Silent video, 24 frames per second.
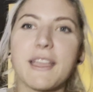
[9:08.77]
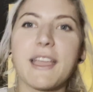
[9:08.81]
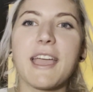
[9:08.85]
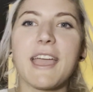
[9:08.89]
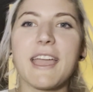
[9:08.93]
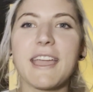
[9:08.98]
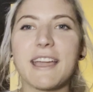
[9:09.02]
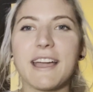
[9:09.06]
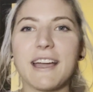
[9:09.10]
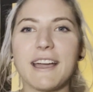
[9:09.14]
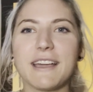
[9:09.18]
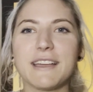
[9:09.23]

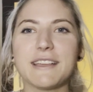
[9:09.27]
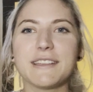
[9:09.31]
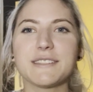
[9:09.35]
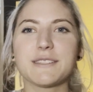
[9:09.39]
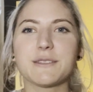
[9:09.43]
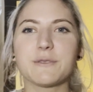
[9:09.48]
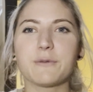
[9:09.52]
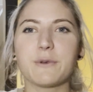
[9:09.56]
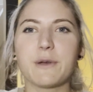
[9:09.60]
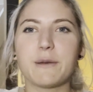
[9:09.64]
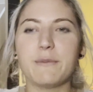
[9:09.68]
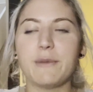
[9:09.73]
Hey guys,
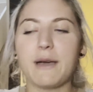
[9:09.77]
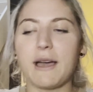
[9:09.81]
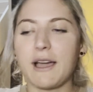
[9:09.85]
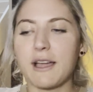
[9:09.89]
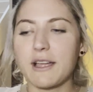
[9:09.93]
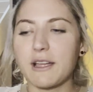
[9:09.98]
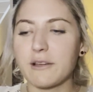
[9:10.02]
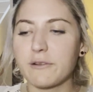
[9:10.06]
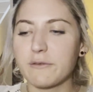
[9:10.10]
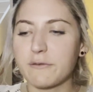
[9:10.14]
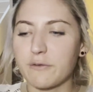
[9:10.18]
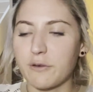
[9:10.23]
we're
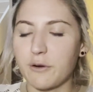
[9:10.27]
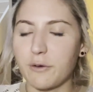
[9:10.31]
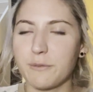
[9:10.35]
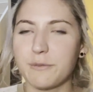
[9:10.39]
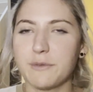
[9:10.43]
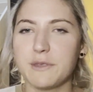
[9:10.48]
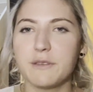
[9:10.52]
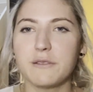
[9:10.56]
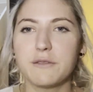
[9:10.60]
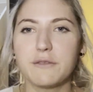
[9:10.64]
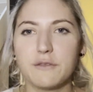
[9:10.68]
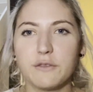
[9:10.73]
back from
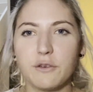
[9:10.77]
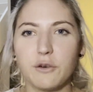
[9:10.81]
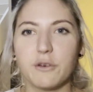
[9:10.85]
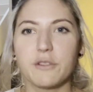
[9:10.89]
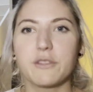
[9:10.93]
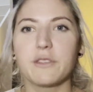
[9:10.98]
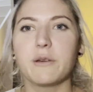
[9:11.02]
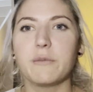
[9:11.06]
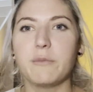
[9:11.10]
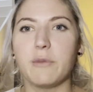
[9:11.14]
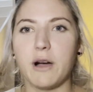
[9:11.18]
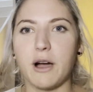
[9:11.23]
the
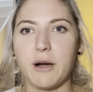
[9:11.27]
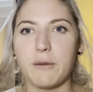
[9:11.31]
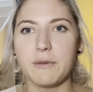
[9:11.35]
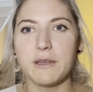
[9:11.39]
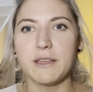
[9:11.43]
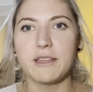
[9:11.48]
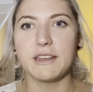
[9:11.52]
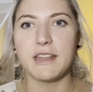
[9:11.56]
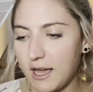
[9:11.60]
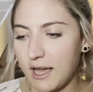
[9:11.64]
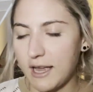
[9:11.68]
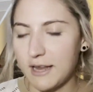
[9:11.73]
4th
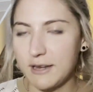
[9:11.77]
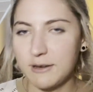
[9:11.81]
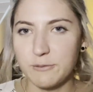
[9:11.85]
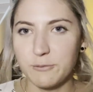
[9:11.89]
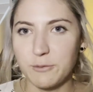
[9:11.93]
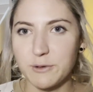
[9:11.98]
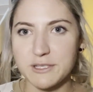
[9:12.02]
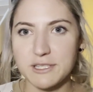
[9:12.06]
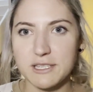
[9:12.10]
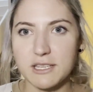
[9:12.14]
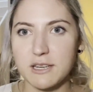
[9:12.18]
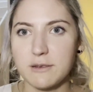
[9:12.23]
apartment. I
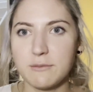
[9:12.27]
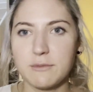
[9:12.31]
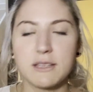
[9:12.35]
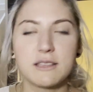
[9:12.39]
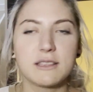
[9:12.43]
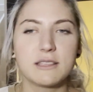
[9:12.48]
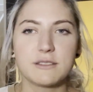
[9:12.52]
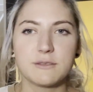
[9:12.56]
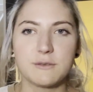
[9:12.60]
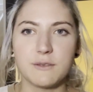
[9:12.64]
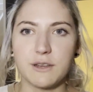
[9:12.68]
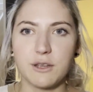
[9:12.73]
wasn't going to make
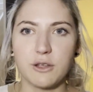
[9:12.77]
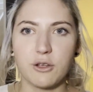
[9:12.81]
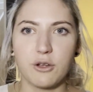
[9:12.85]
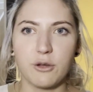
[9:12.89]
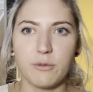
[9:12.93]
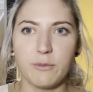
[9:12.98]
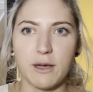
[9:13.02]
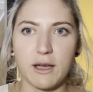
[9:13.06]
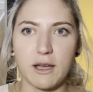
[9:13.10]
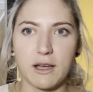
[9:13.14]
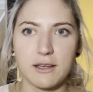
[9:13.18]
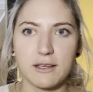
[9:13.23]
this video
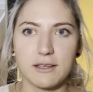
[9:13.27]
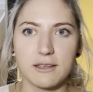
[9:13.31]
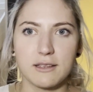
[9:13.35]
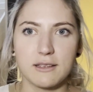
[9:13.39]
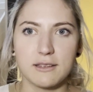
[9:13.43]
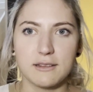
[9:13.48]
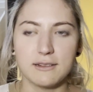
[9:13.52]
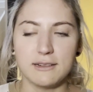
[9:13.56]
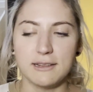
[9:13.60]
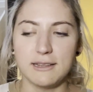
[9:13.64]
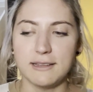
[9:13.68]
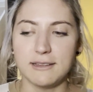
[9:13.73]
about
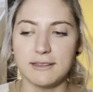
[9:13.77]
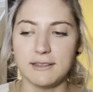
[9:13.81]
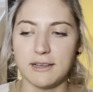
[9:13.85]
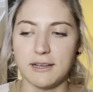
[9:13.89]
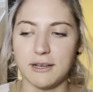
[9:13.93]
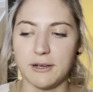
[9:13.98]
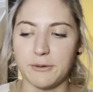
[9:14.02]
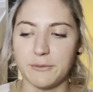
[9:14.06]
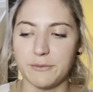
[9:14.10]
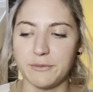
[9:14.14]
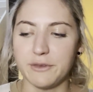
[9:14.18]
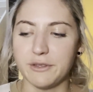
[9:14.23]

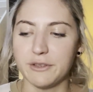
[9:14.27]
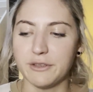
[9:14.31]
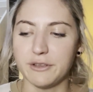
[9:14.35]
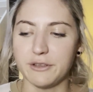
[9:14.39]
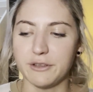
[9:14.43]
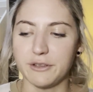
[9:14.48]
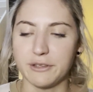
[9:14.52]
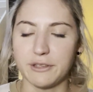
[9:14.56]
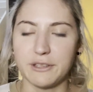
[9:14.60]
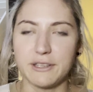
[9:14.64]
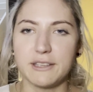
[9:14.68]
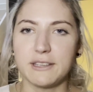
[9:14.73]

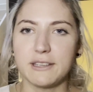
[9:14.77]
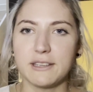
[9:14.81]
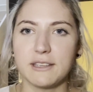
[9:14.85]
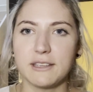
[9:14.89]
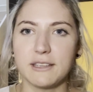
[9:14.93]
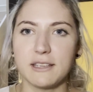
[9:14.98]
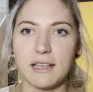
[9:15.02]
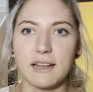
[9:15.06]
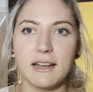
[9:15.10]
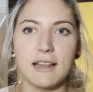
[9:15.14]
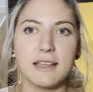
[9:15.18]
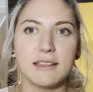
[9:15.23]
the
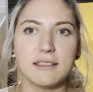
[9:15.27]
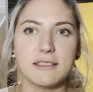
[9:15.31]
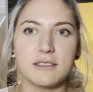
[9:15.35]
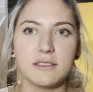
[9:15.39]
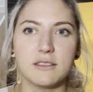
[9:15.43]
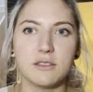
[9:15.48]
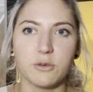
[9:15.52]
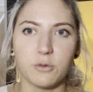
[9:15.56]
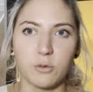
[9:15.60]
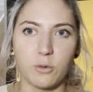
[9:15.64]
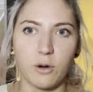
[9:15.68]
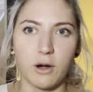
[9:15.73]
Galette
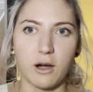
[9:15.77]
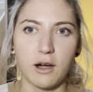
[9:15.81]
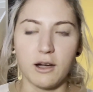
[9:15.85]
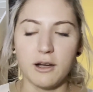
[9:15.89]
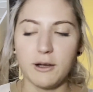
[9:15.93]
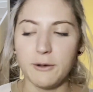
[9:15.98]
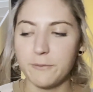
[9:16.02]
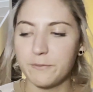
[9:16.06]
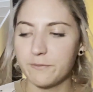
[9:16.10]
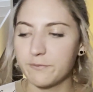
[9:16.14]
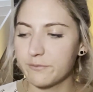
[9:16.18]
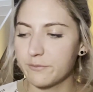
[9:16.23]
de Roi,
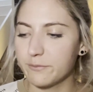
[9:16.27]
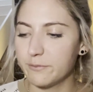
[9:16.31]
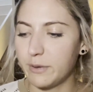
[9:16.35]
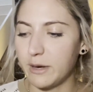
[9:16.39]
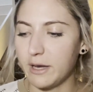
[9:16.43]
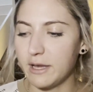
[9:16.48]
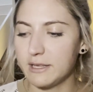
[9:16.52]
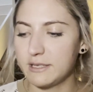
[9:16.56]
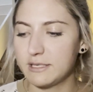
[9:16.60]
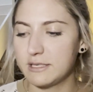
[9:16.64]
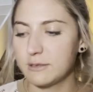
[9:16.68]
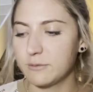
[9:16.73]

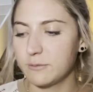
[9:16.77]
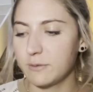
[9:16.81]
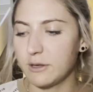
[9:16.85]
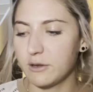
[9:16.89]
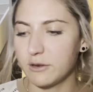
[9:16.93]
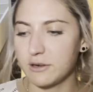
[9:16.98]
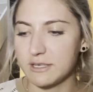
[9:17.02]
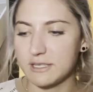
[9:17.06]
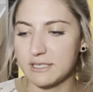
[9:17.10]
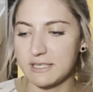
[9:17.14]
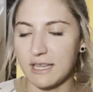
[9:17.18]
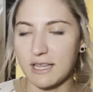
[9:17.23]
but we
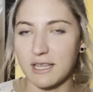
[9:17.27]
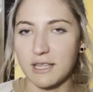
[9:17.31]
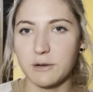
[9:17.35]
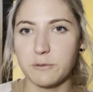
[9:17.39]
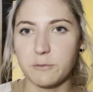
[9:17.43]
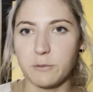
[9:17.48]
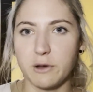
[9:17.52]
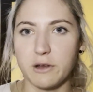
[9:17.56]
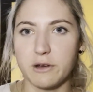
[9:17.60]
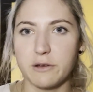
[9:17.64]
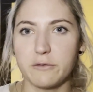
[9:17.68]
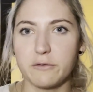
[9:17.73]
got a second
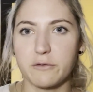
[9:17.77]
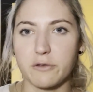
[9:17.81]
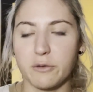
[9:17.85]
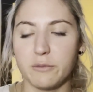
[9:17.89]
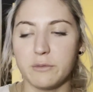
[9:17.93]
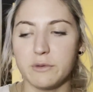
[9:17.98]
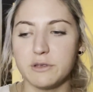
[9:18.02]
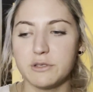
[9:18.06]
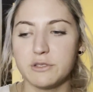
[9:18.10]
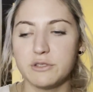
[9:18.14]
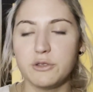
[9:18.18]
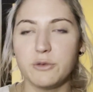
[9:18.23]
one
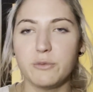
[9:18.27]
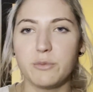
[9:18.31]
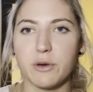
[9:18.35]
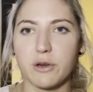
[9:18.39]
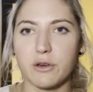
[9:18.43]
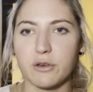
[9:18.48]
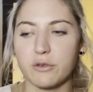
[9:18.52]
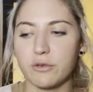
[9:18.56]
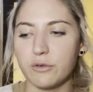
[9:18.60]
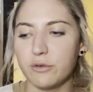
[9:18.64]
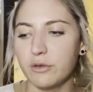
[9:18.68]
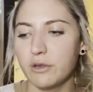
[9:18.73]
from Super
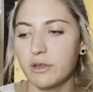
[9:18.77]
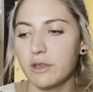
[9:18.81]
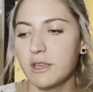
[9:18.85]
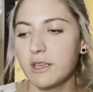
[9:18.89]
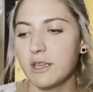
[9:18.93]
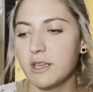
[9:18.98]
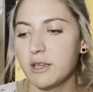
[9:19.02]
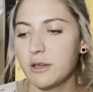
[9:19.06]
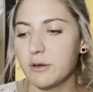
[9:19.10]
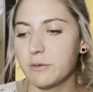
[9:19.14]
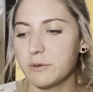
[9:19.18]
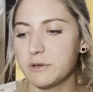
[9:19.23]
Rue,
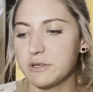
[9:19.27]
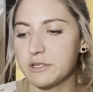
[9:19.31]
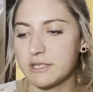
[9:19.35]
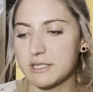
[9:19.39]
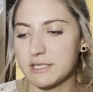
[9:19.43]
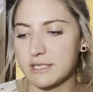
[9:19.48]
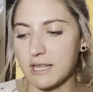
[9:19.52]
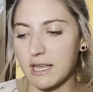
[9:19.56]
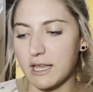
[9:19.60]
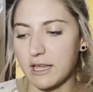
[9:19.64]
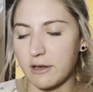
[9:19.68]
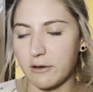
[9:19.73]
which is
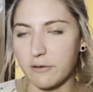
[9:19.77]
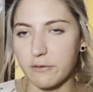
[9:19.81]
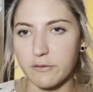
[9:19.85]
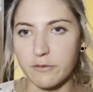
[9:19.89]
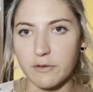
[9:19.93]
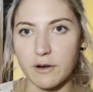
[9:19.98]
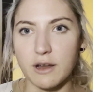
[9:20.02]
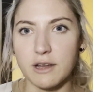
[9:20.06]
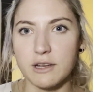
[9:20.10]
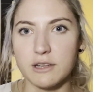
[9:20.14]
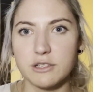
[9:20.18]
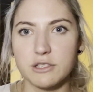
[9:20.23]
like a
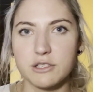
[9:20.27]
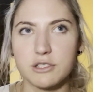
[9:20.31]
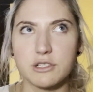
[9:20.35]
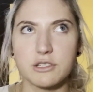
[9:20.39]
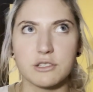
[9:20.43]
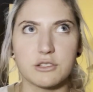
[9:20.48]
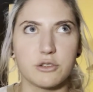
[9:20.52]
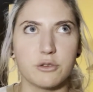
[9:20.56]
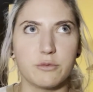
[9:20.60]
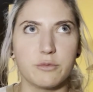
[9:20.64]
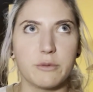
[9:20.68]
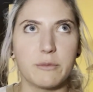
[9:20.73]
French
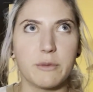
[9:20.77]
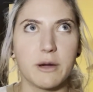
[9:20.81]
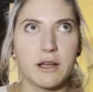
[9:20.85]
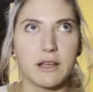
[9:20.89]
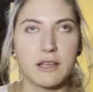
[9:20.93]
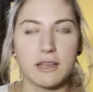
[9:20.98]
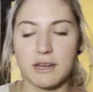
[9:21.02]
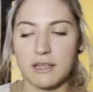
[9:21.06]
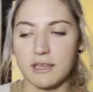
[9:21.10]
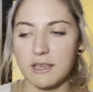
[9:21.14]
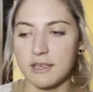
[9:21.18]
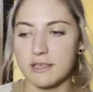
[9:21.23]

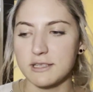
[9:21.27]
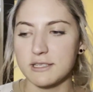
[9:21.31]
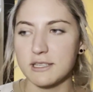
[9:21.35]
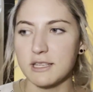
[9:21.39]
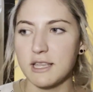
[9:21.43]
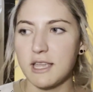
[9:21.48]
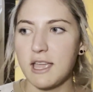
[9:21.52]
supermarket, I guess.